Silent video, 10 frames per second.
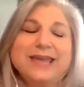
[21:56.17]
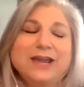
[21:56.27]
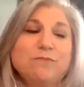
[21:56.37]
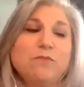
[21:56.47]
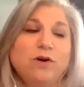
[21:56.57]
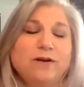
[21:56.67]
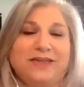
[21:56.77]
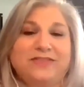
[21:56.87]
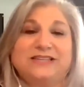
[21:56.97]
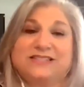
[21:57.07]
I care more
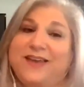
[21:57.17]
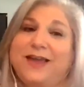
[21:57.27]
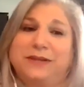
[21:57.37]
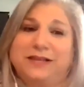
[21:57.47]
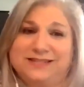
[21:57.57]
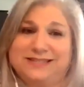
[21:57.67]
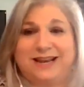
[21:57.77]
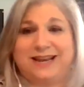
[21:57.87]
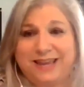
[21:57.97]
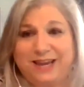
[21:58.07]
about these families
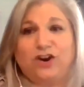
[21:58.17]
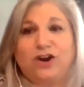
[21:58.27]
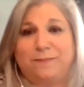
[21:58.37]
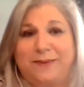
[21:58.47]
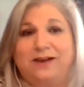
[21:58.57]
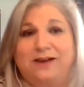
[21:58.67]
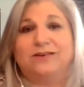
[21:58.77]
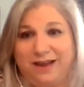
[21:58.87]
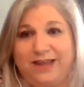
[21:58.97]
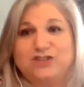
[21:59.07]
than I care about
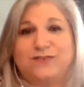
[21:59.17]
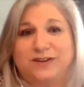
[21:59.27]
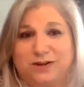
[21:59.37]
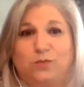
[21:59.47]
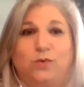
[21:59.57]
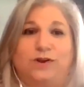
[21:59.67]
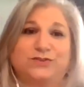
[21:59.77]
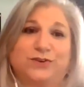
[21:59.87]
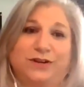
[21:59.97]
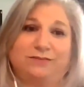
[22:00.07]
a hedge fund on Wall
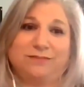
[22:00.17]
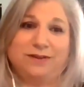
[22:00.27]
Street.